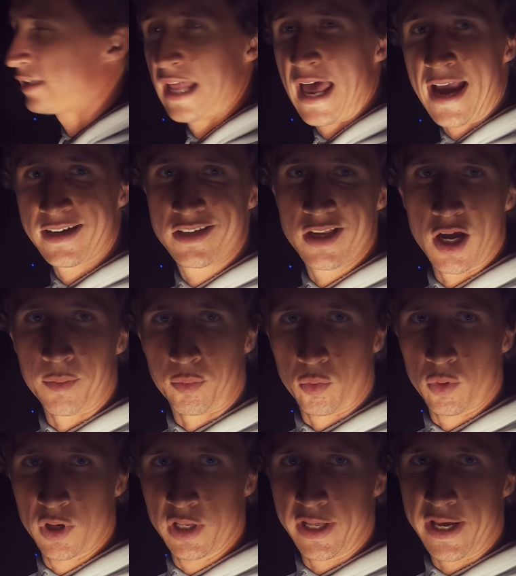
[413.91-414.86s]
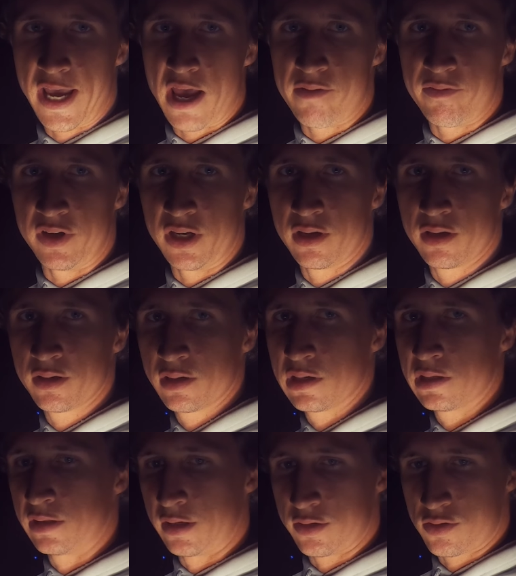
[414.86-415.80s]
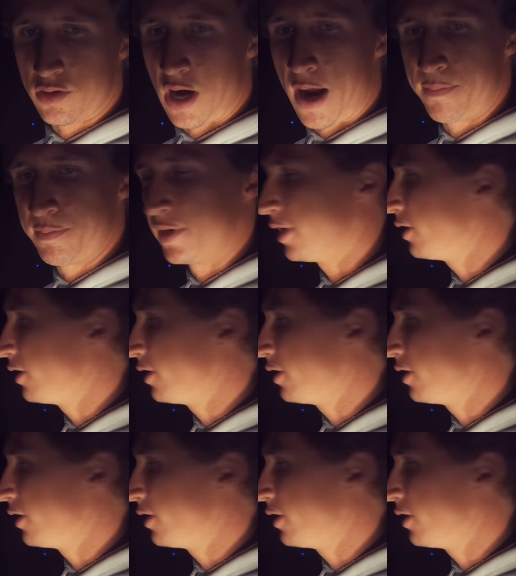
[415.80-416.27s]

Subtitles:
Slacked up really heavy and then dropped